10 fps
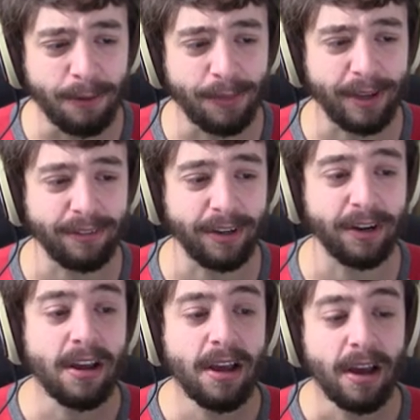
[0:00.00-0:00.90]
a few things
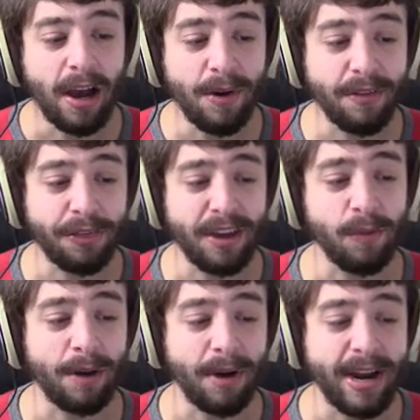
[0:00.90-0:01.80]
here. Uh, we have the thing
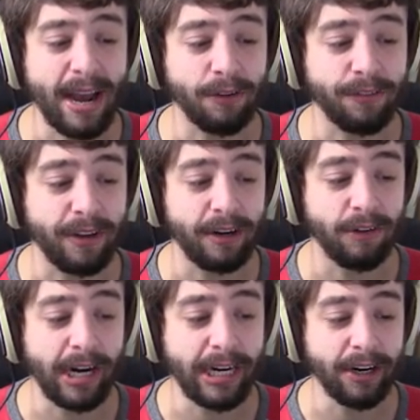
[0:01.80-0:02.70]
where I'm announcing
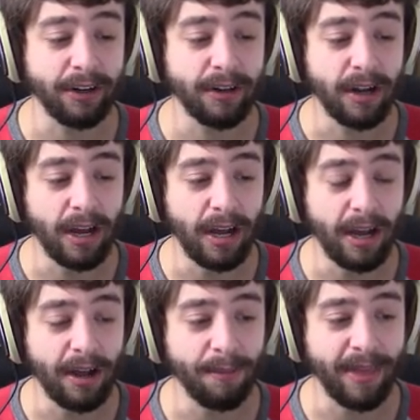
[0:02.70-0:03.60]
right here
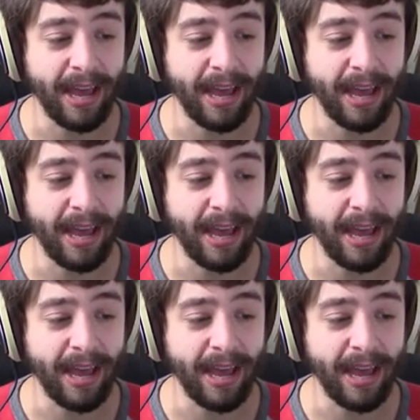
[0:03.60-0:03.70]
um,